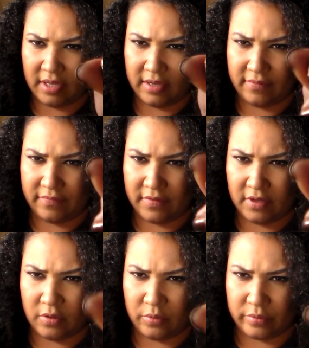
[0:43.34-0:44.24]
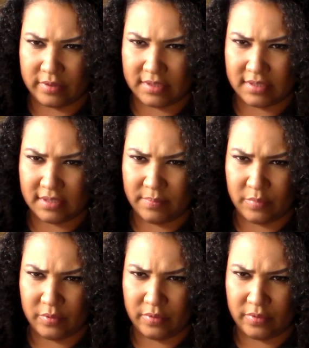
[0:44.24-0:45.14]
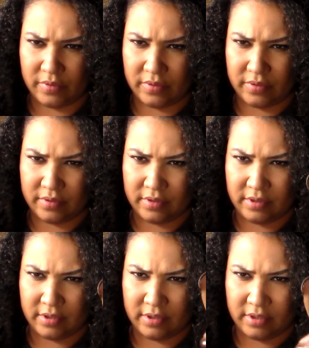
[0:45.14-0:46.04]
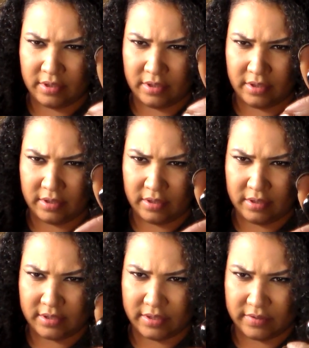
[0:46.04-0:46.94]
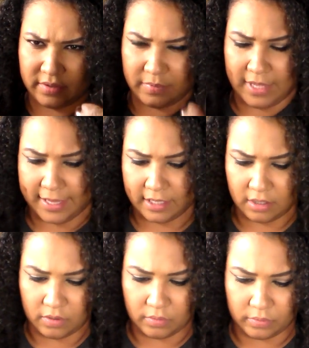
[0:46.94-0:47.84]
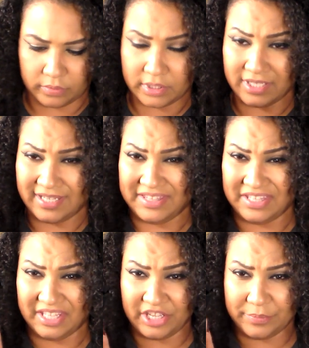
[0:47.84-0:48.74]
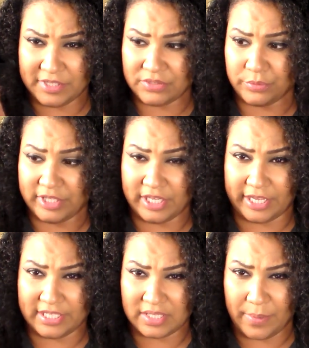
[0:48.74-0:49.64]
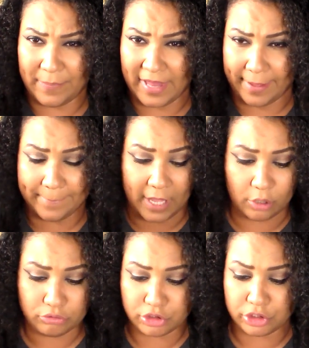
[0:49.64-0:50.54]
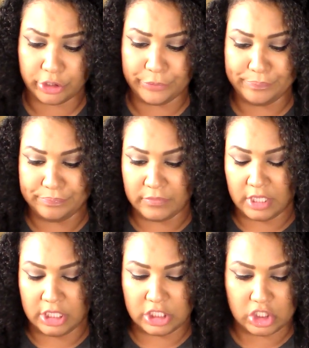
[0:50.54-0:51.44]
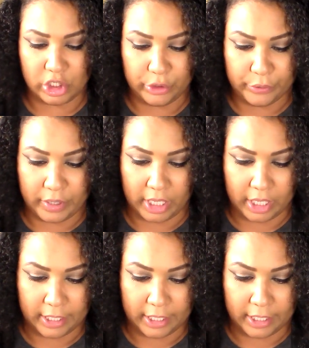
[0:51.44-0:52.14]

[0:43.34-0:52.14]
have the gold symbol, so they're black and gold, and then they come in this really nice black pouch. So